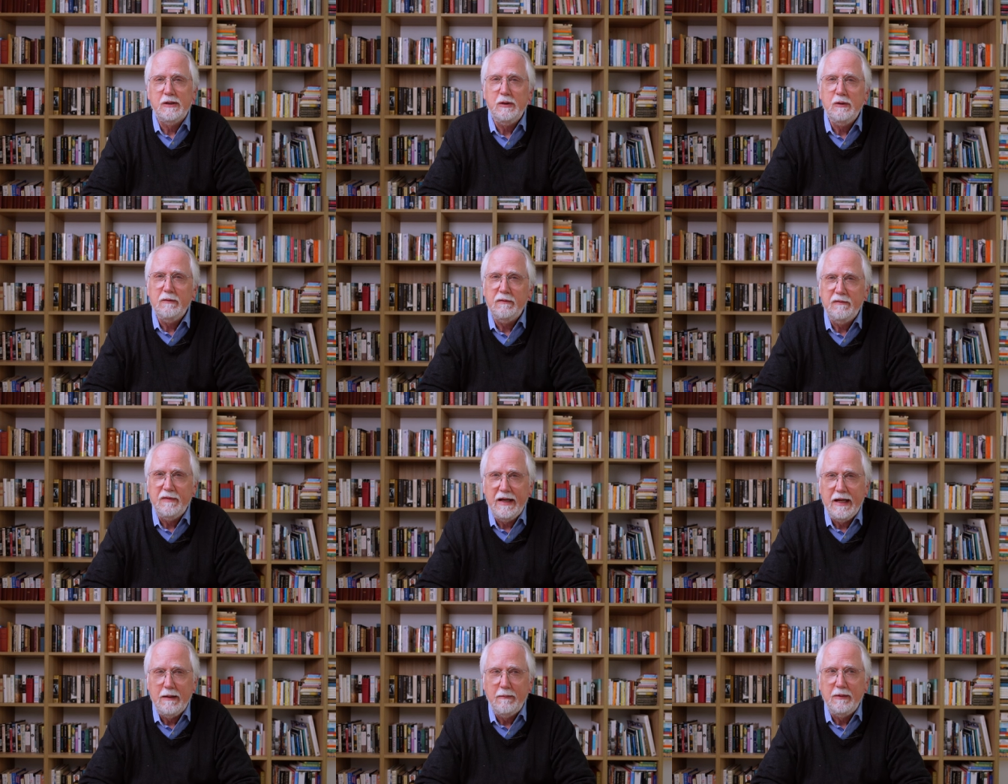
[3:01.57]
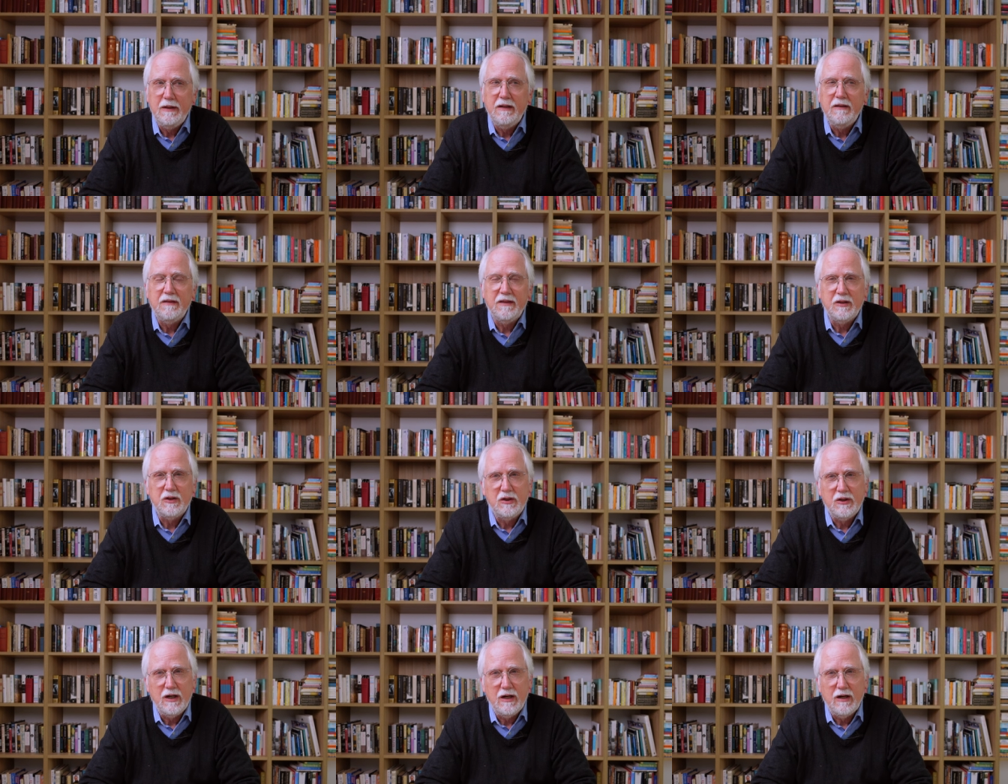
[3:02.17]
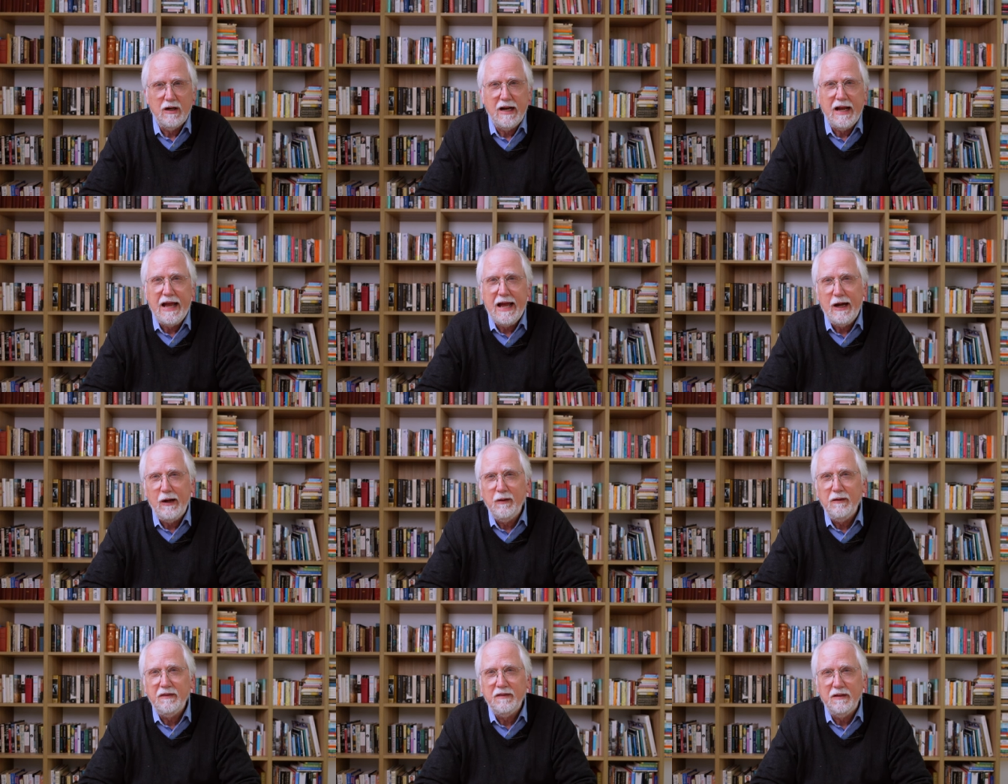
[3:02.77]
two families that share a
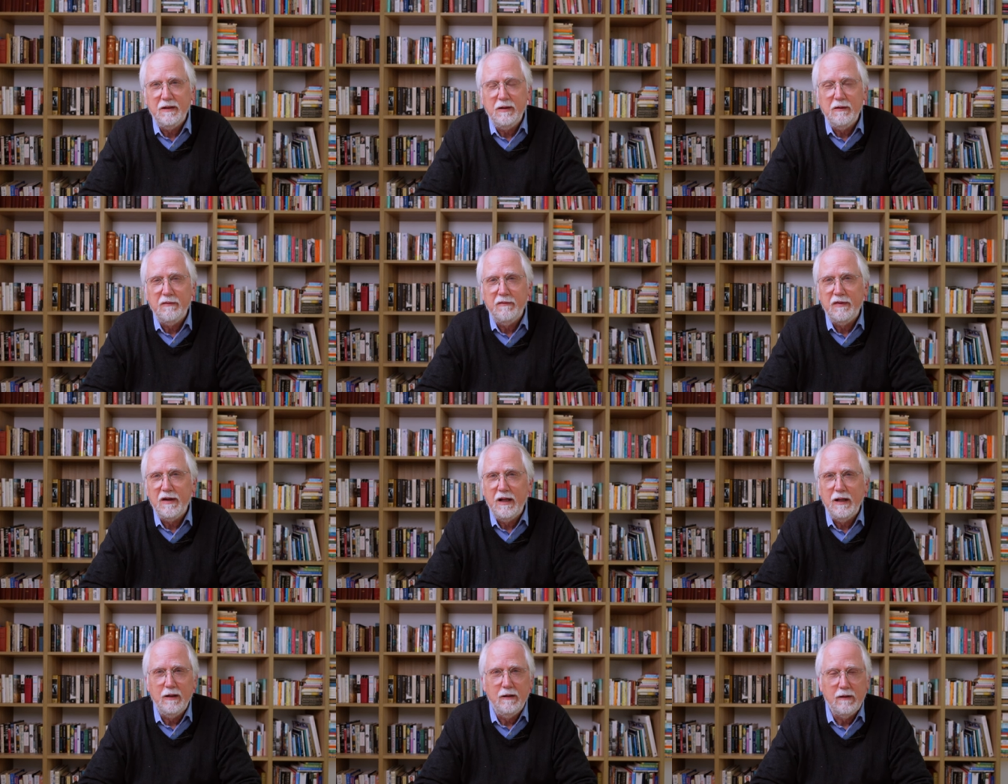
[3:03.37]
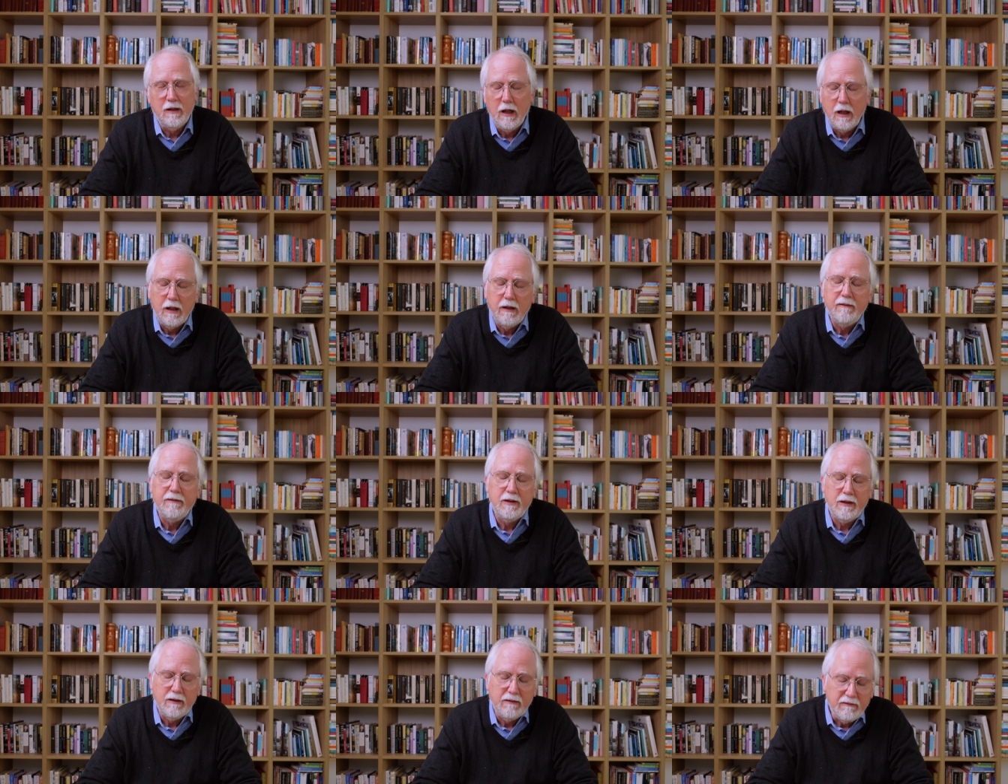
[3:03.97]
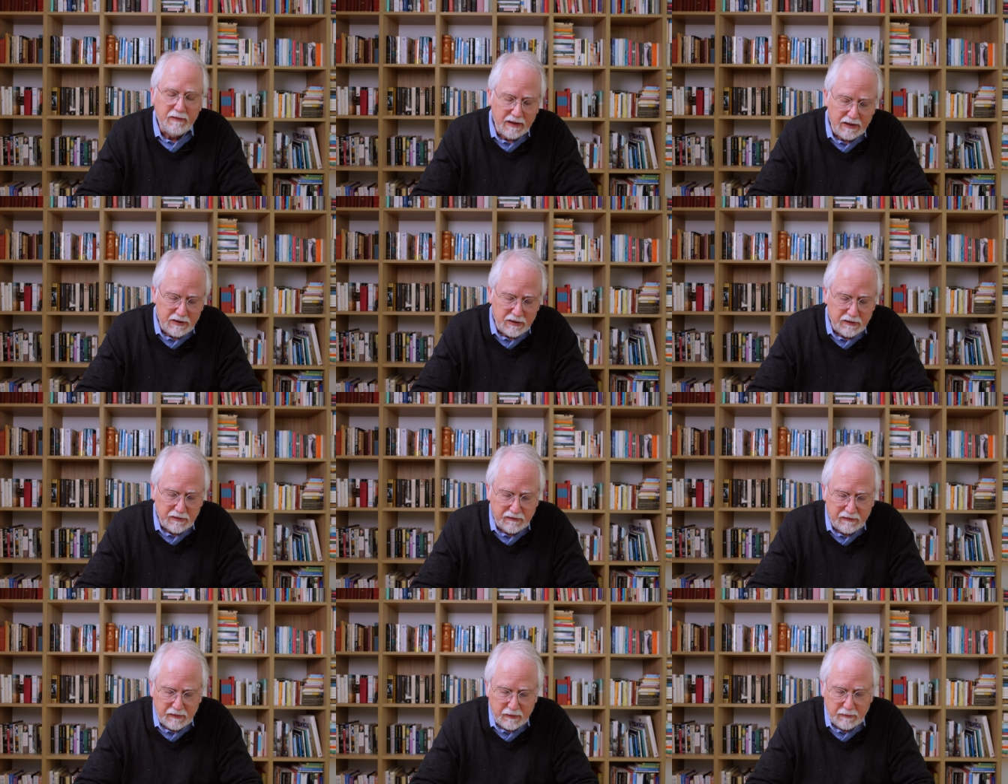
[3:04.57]
house, and you follow all of their
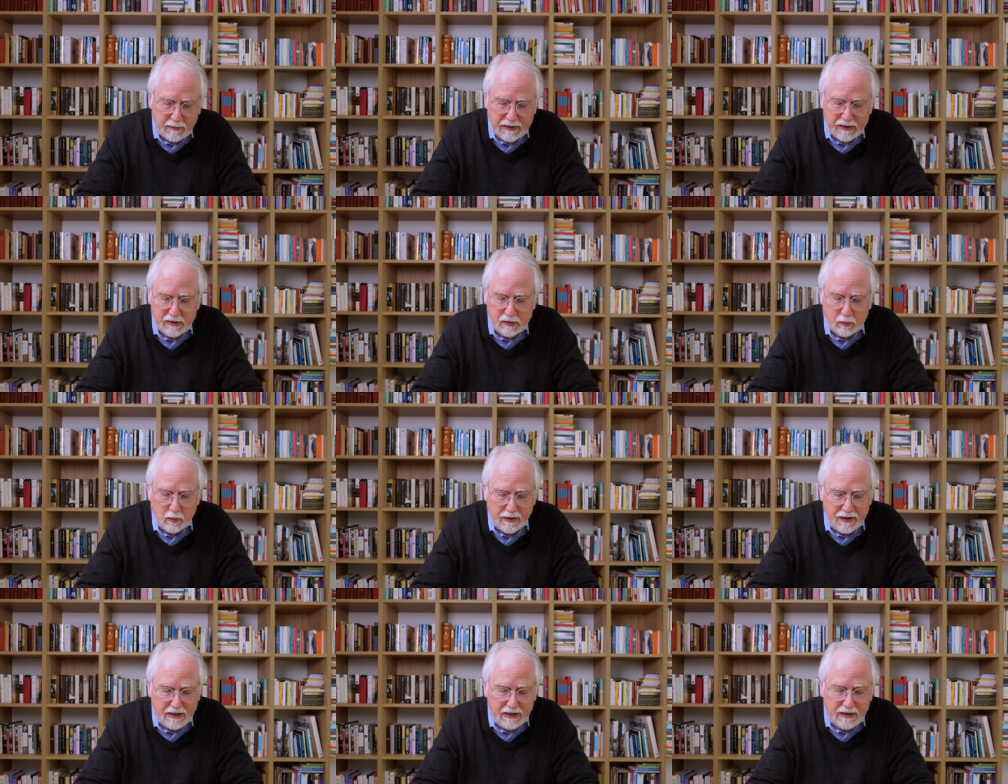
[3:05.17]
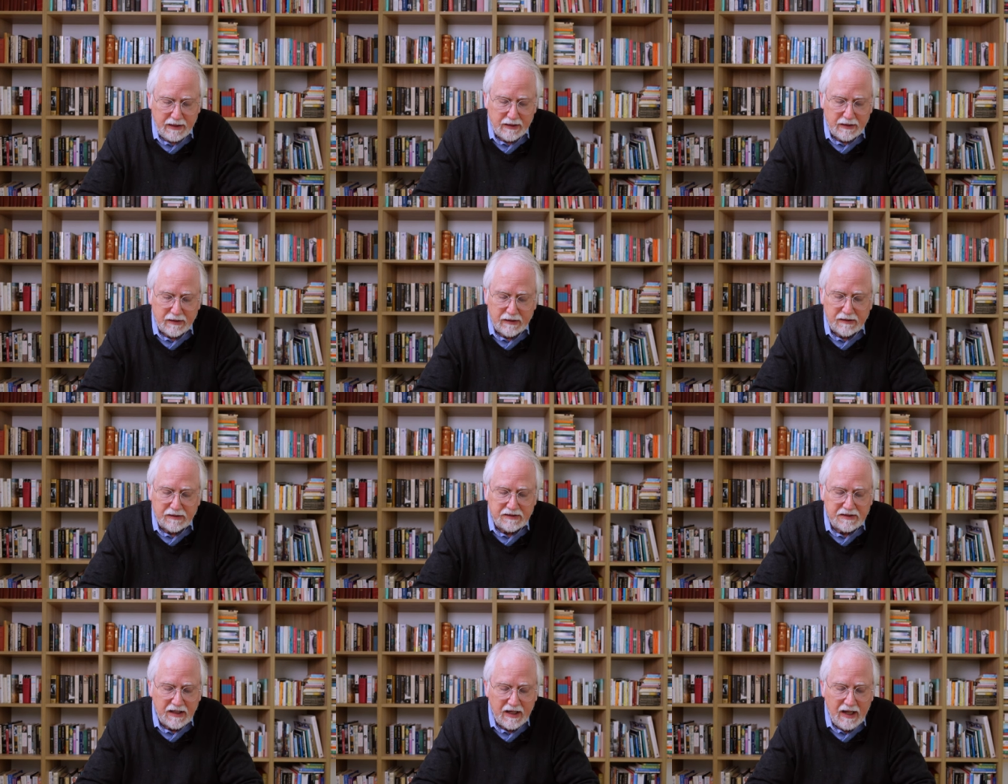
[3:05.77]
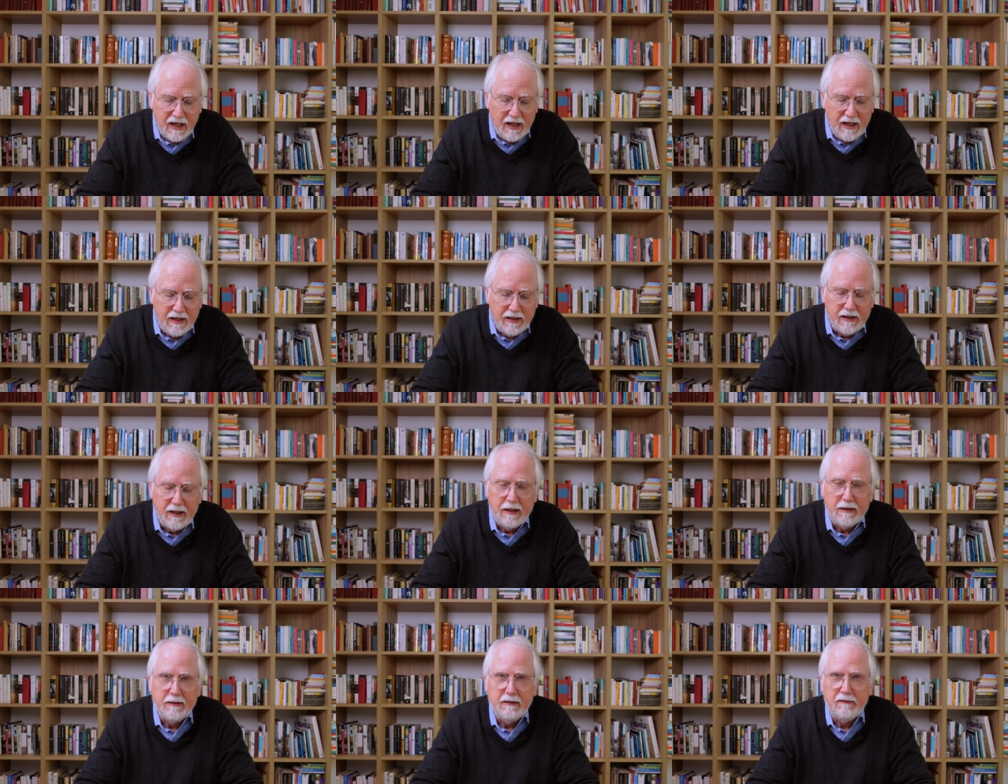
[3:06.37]
adventures for about 20 years
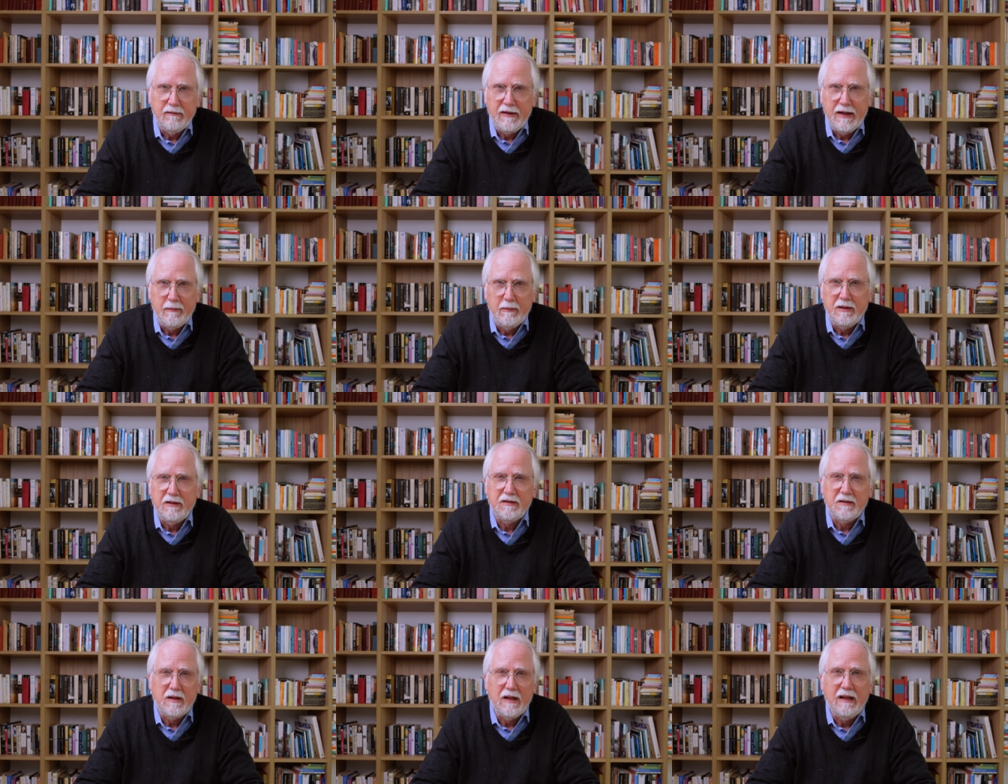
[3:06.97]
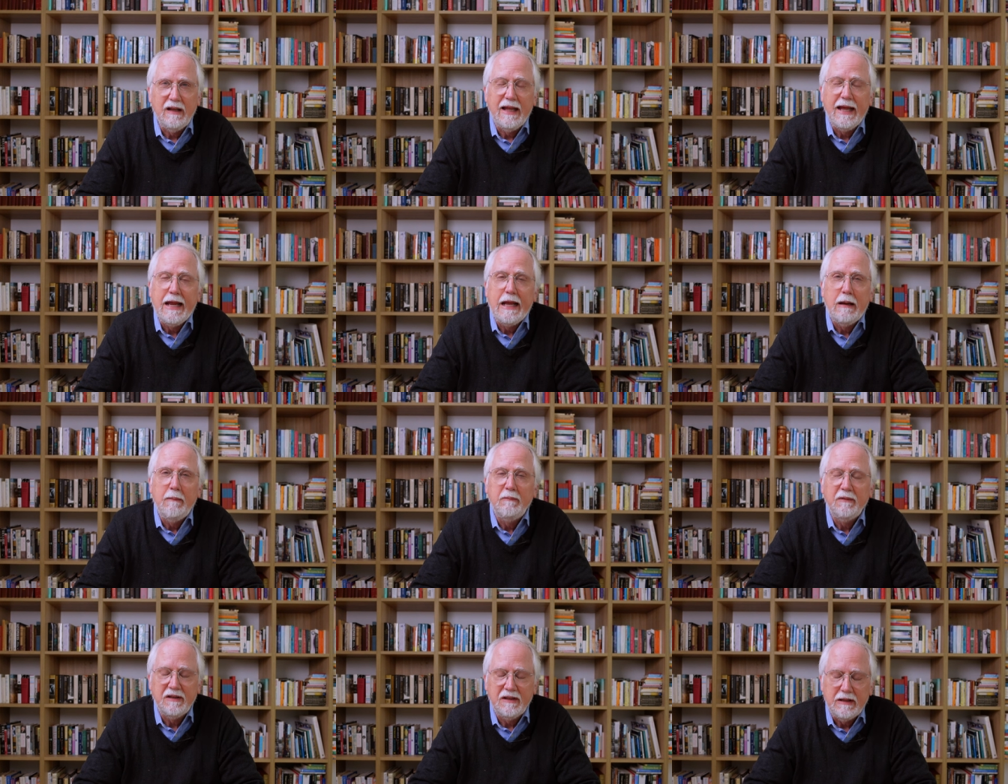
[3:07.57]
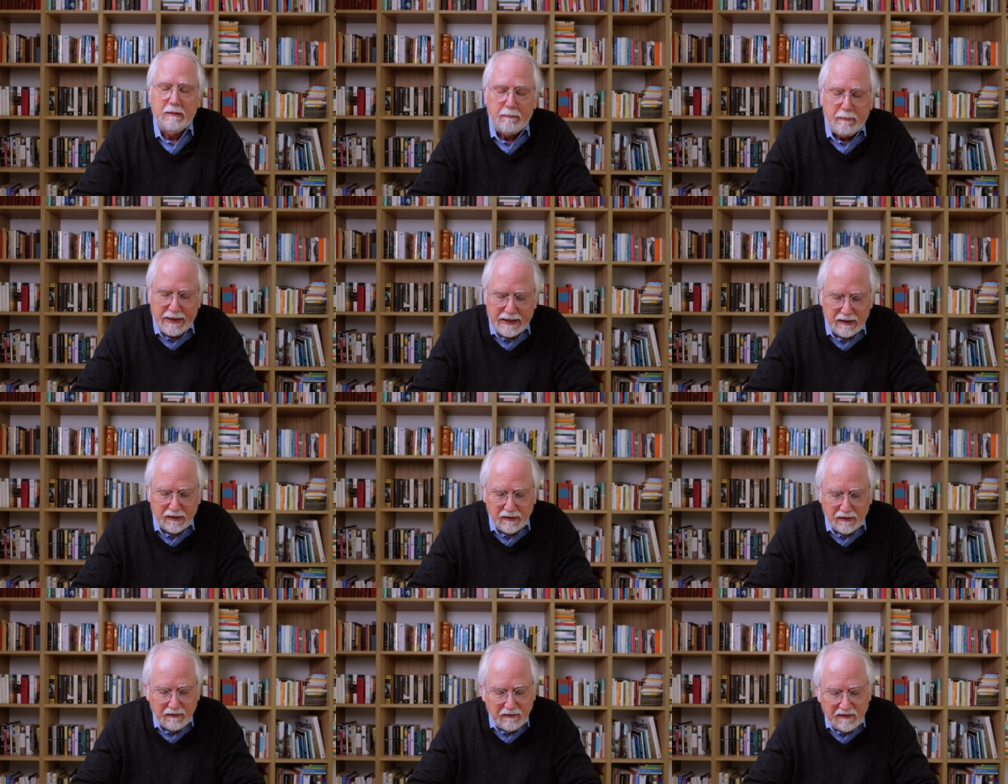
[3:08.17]
uh, the families are the Lambs and the
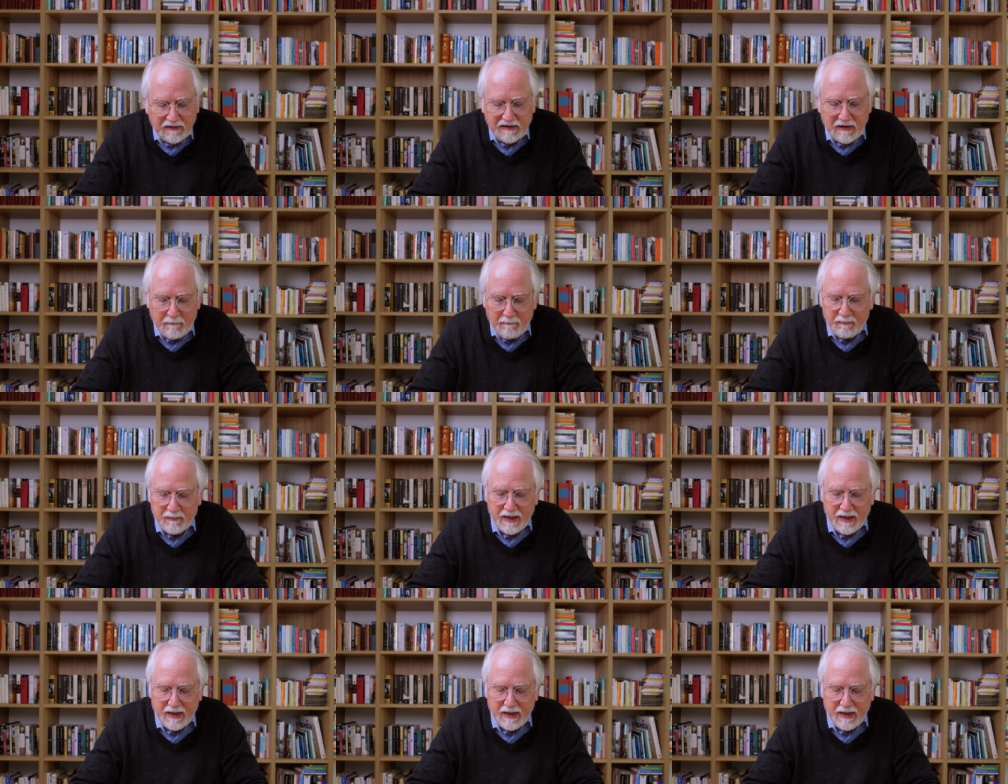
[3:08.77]
Pickles,